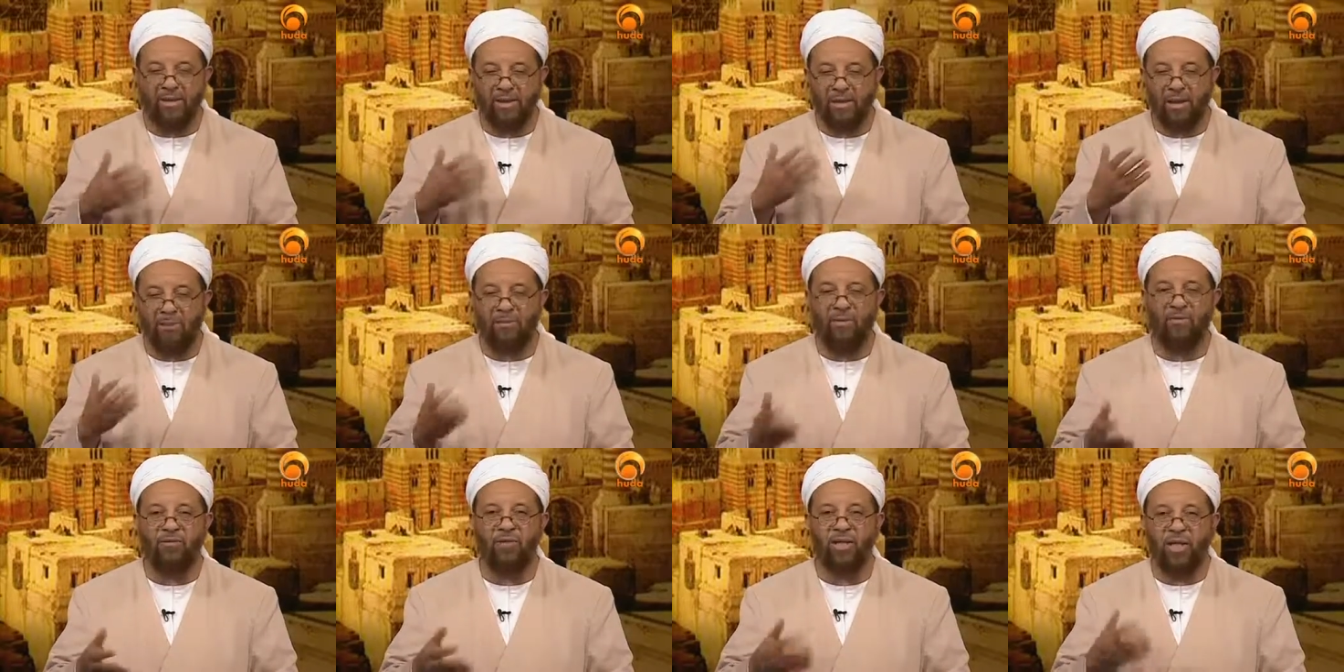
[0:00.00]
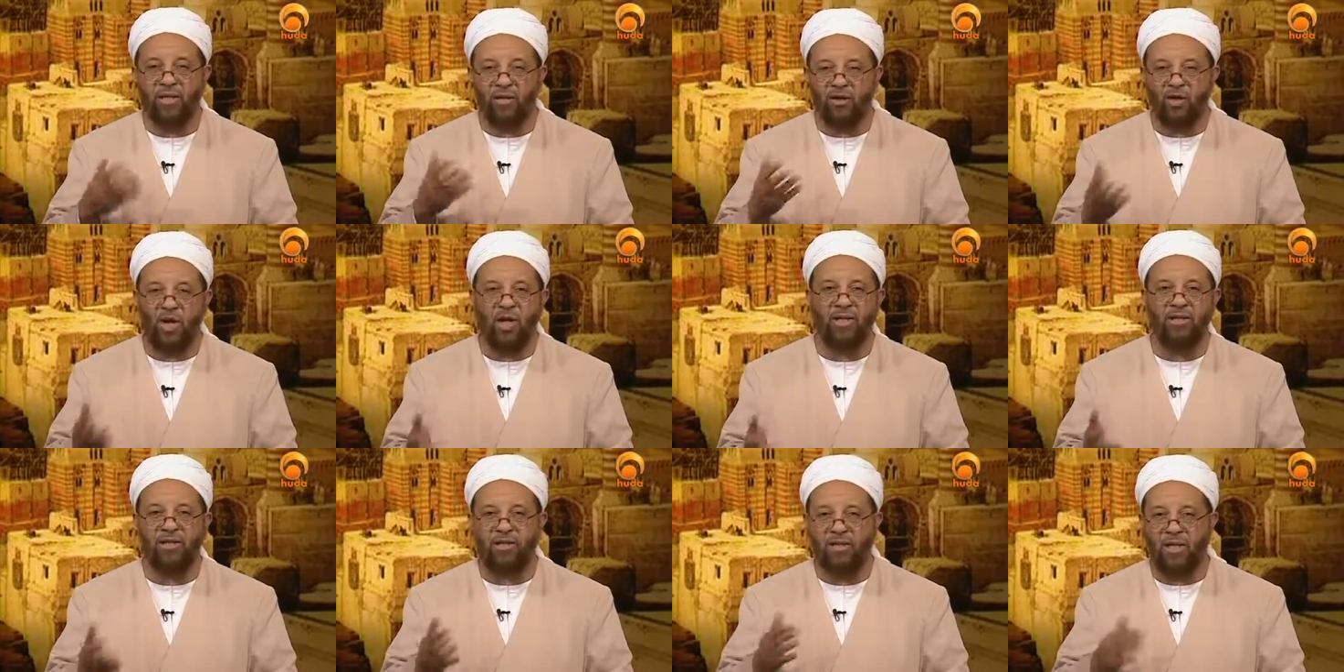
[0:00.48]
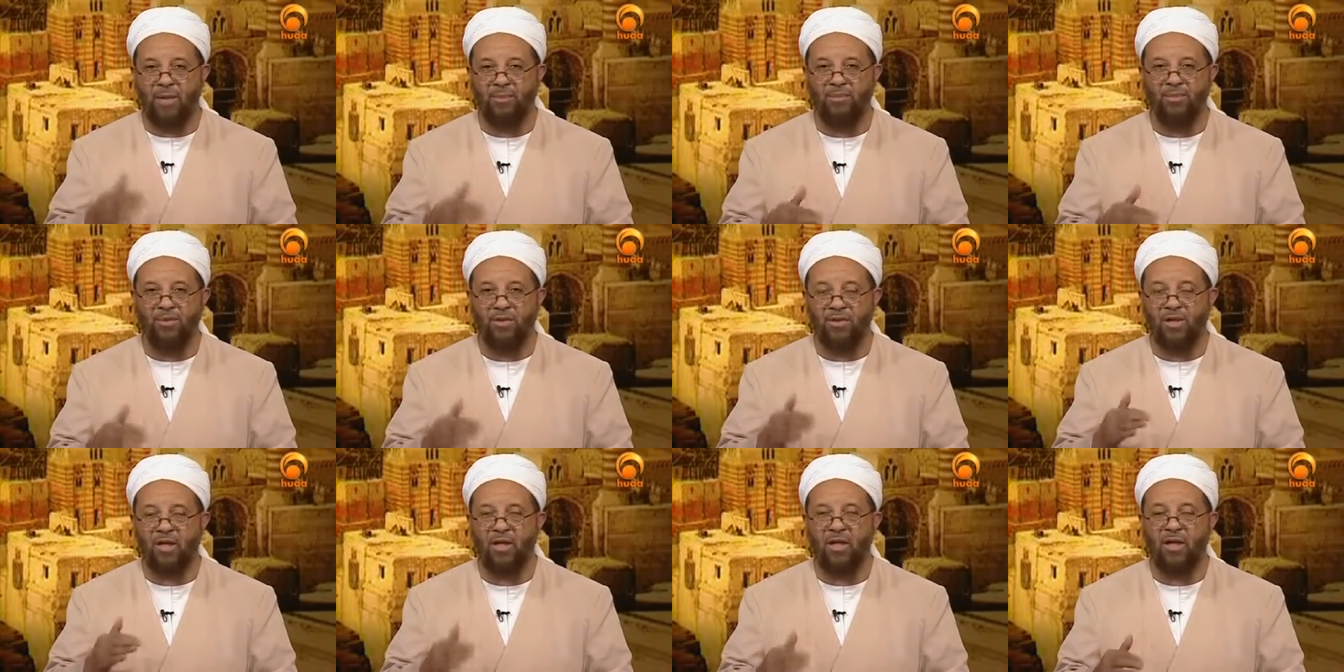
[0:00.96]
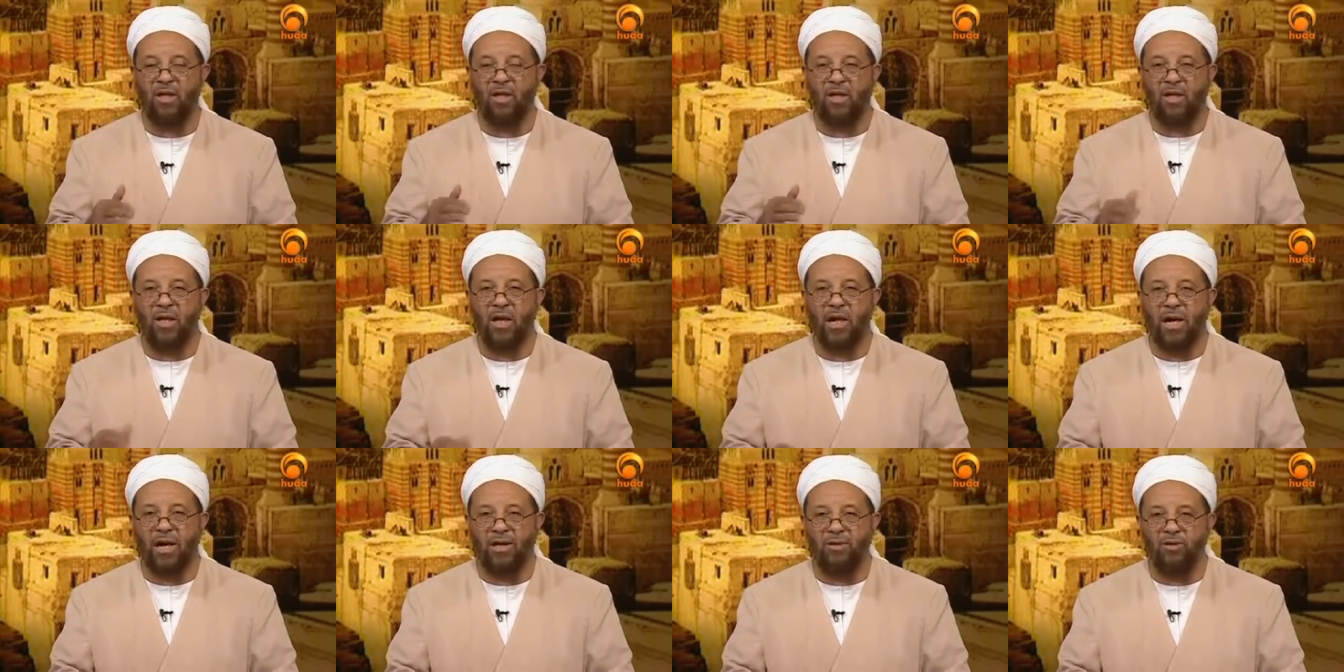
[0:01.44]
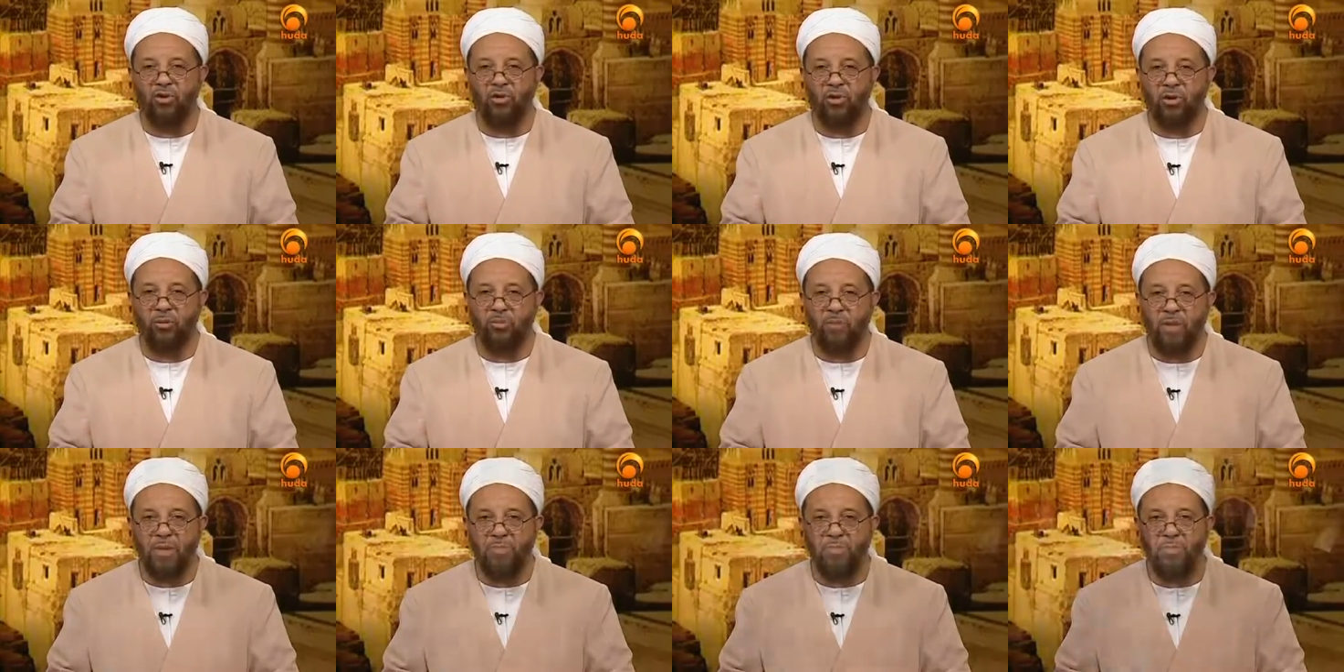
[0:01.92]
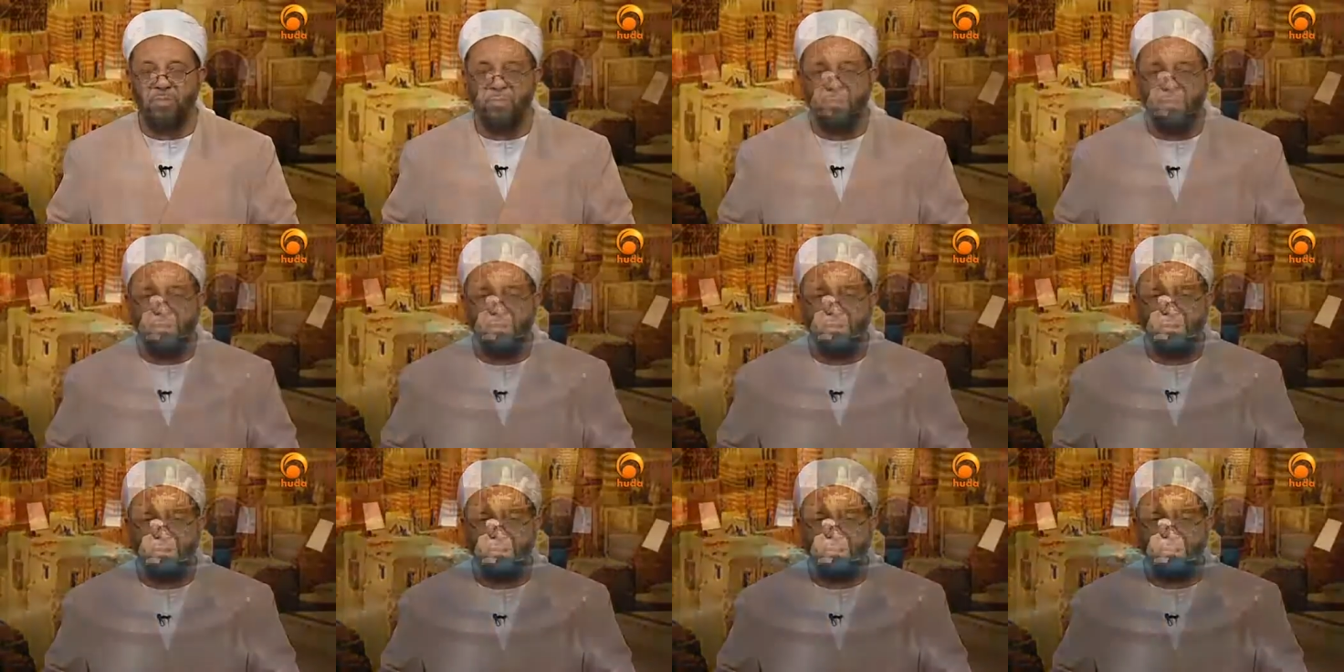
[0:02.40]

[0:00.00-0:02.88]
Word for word: some of their concepts uh, to the people because